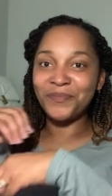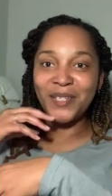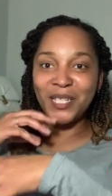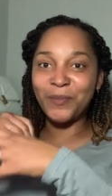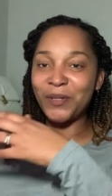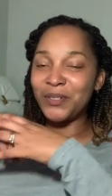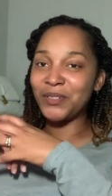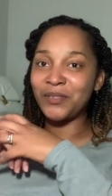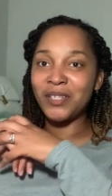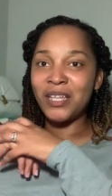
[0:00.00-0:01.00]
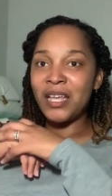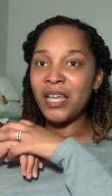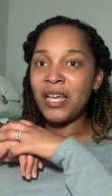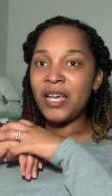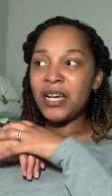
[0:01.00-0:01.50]
It's spiritual.
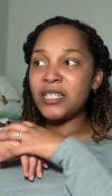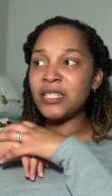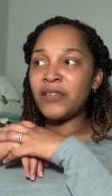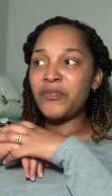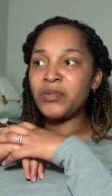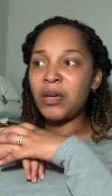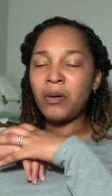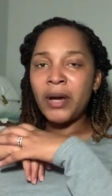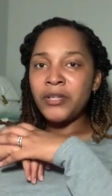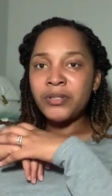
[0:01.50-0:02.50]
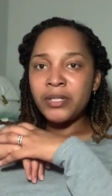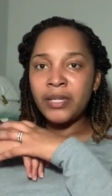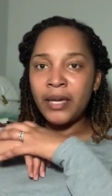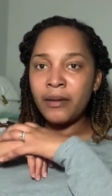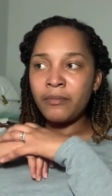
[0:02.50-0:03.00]
Because if you say, well, why you just
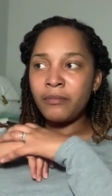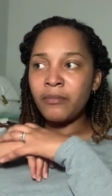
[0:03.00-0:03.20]
can't